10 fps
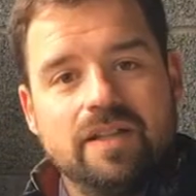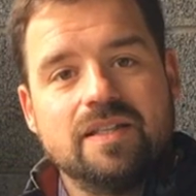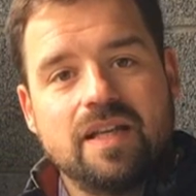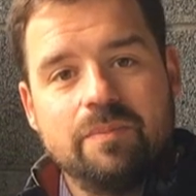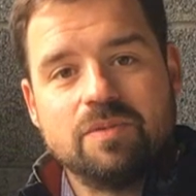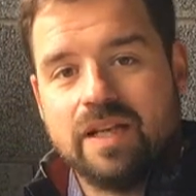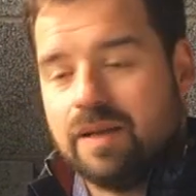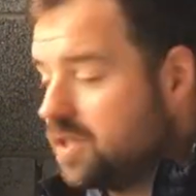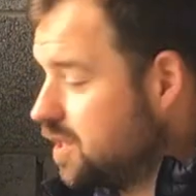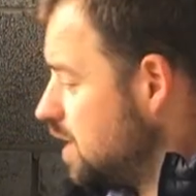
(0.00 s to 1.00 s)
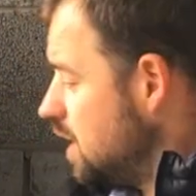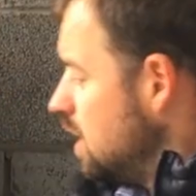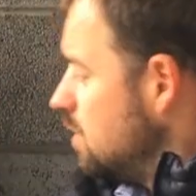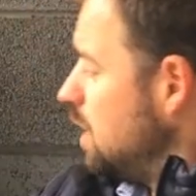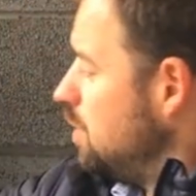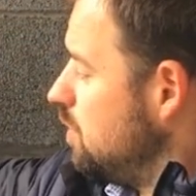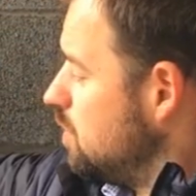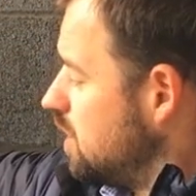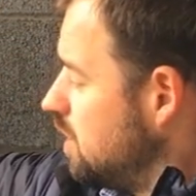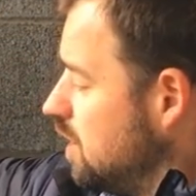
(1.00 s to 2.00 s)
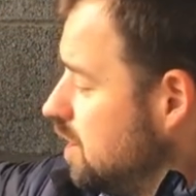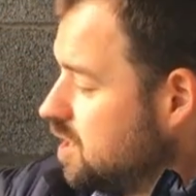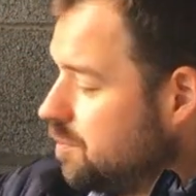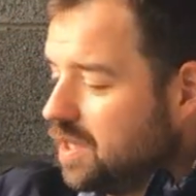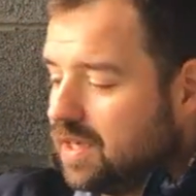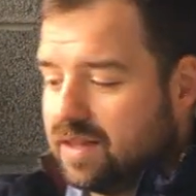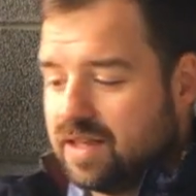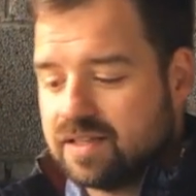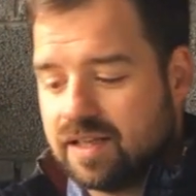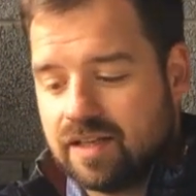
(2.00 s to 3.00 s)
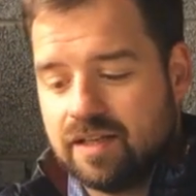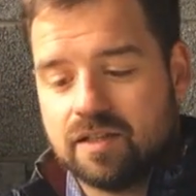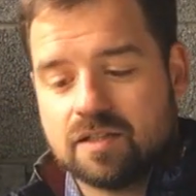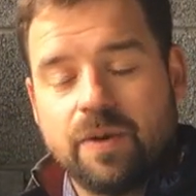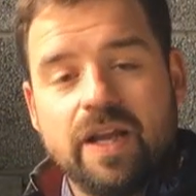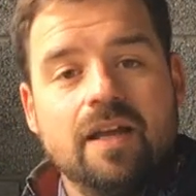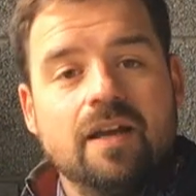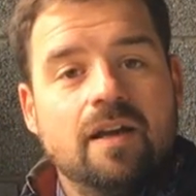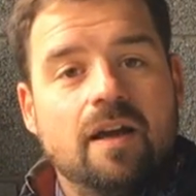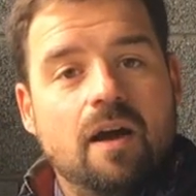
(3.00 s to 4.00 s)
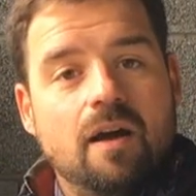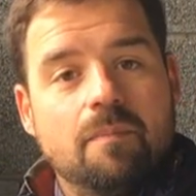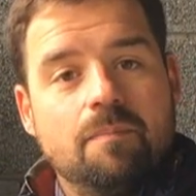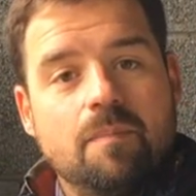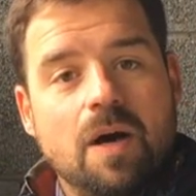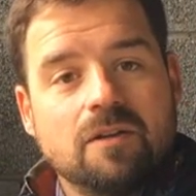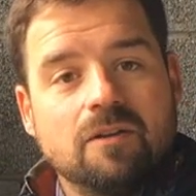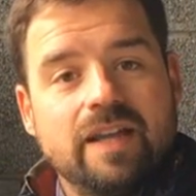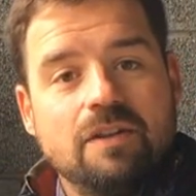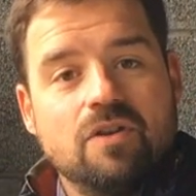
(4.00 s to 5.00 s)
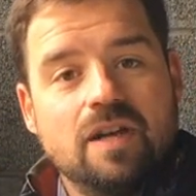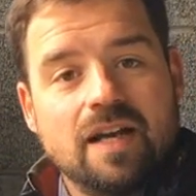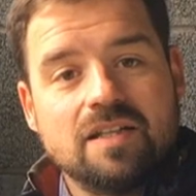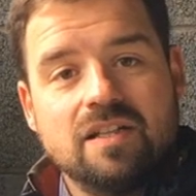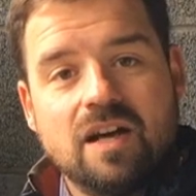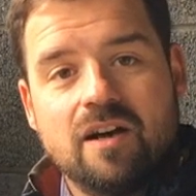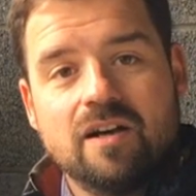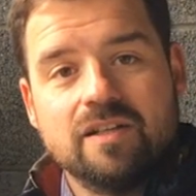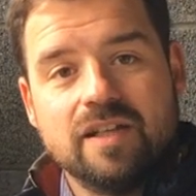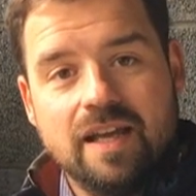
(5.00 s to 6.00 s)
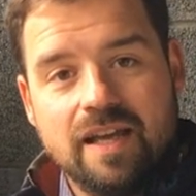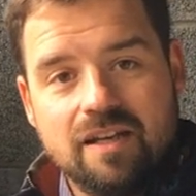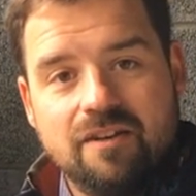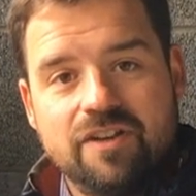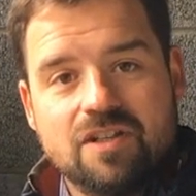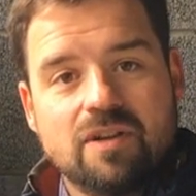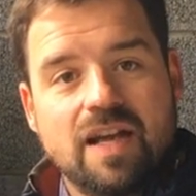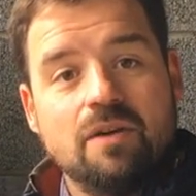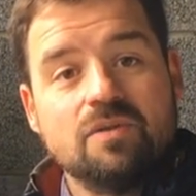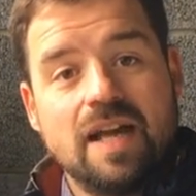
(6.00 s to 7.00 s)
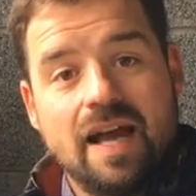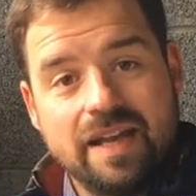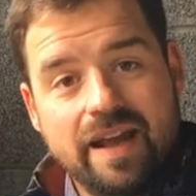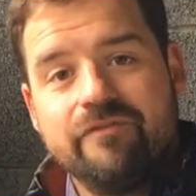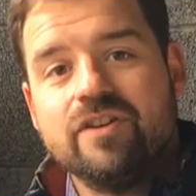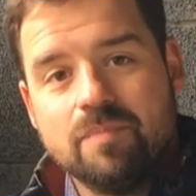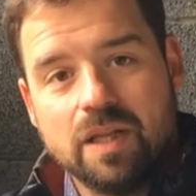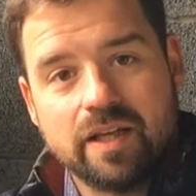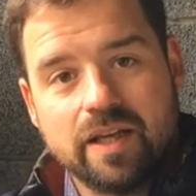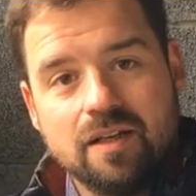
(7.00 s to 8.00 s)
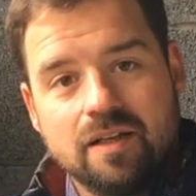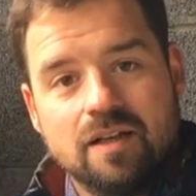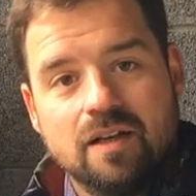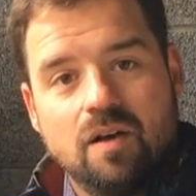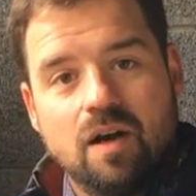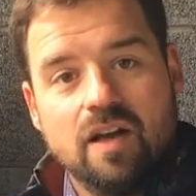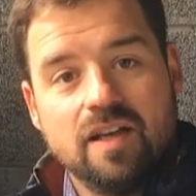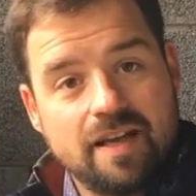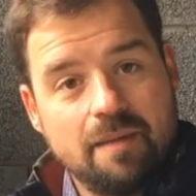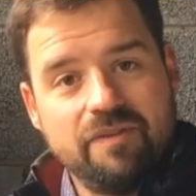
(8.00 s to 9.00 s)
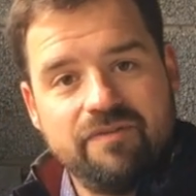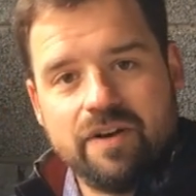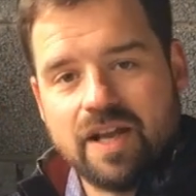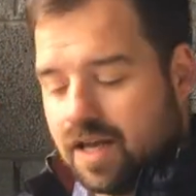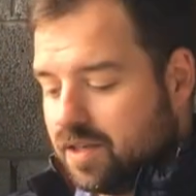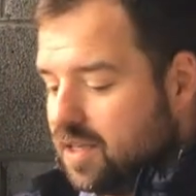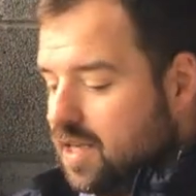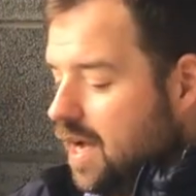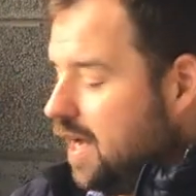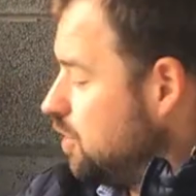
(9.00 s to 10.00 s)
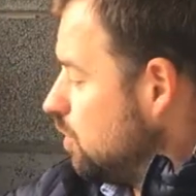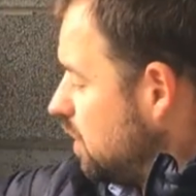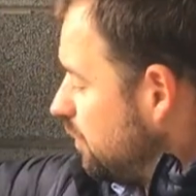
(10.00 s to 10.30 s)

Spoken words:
these types of lamenesses, maybe using something like this, like a little spray bottle that you can actually target individual cows at every milking, it can be very handy, and you don't